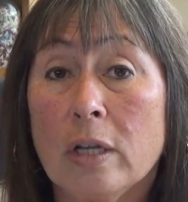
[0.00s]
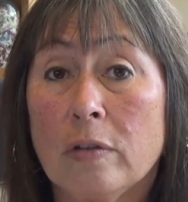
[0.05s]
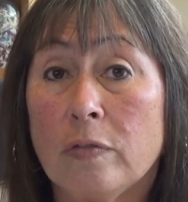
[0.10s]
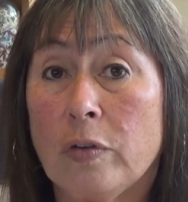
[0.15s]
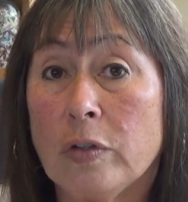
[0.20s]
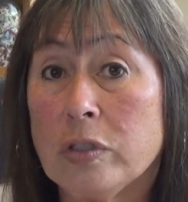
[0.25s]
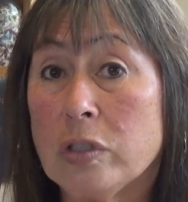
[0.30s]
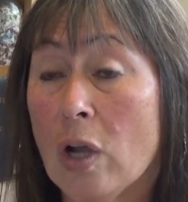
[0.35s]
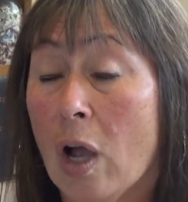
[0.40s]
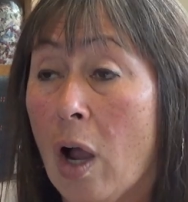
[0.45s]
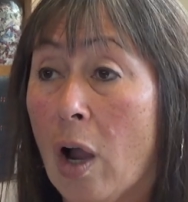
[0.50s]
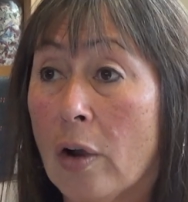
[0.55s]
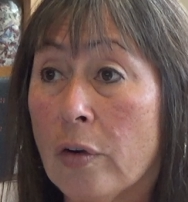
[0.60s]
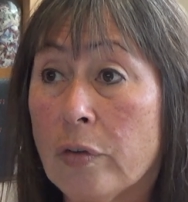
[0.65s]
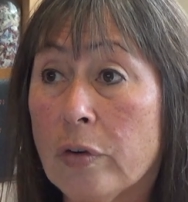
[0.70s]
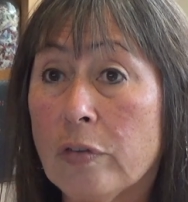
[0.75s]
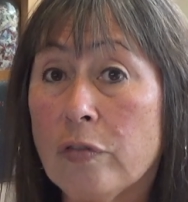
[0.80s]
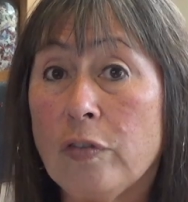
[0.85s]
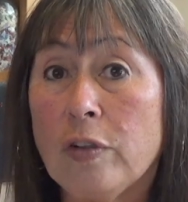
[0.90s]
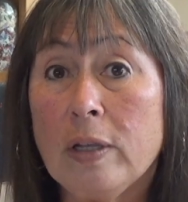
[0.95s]

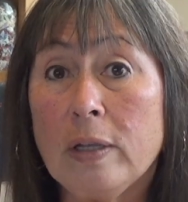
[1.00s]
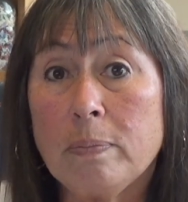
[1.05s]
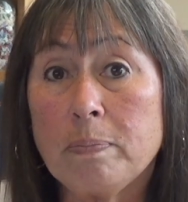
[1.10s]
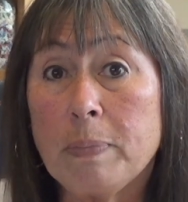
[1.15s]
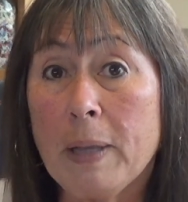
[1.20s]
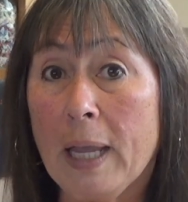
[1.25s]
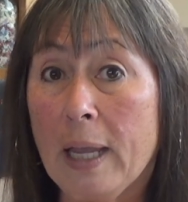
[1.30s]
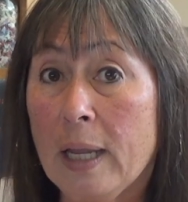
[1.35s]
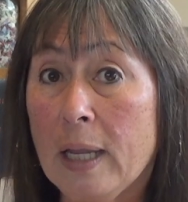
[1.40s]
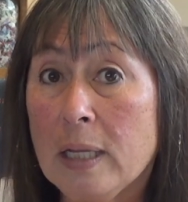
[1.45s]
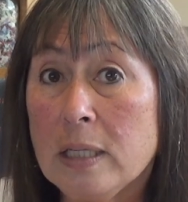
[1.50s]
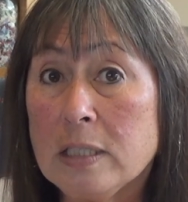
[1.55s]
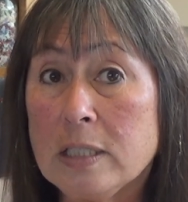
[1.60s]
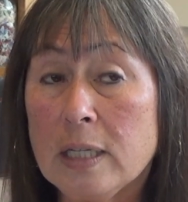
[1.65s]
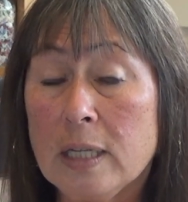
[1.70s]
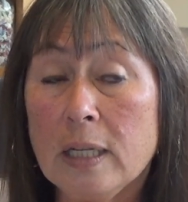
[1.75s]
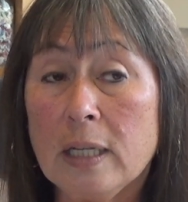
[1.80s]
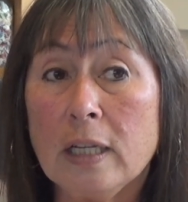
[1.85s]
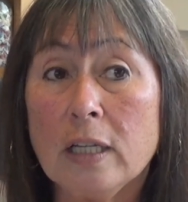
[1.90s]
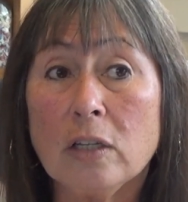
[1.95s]
Photography,
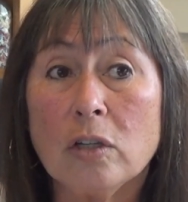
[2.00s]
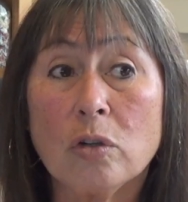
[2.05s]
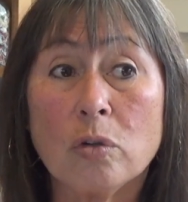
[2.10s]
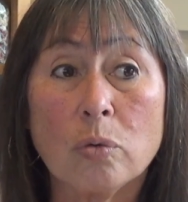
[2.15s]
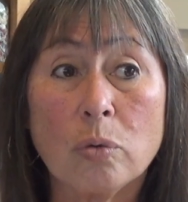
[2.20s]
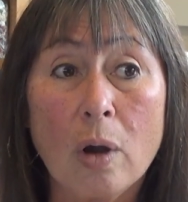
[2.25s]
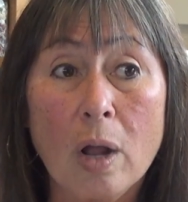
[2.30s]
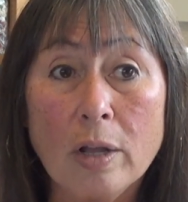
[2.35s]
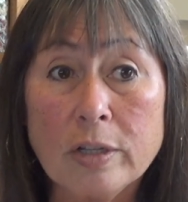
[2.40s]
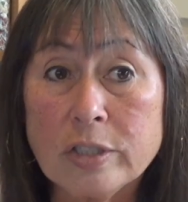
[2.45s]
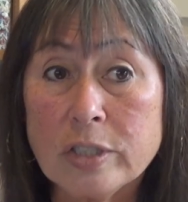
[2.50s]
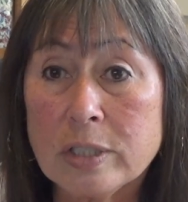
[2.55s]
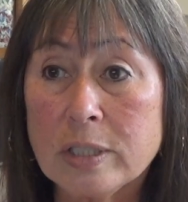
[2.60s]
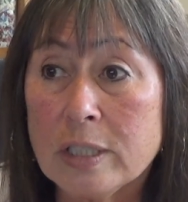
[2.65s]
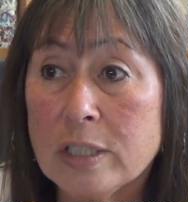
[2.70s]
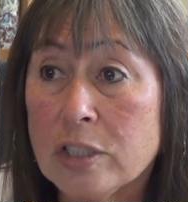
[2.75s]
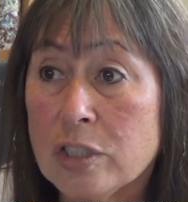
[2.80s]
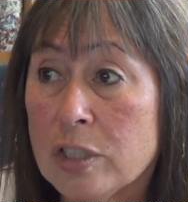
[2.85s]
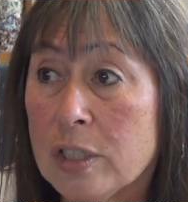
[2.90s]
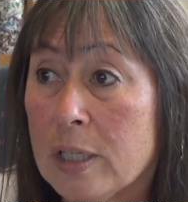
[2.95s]
painting,
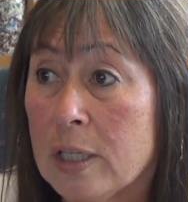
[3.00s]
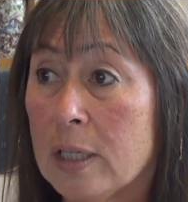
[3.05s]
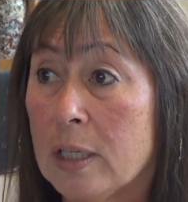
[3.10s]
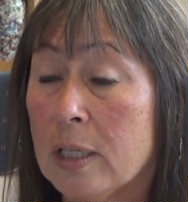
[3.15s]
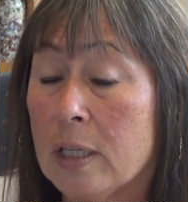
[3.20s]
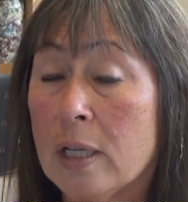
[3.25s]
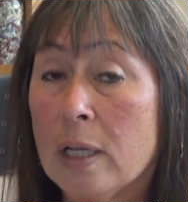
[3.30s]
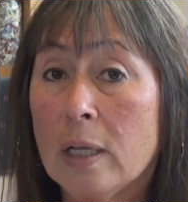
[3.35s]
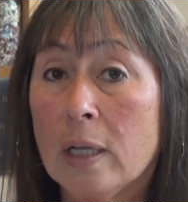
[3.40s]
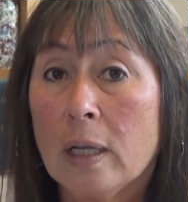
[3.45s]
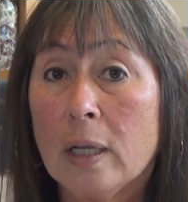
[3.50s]
cross-stitching.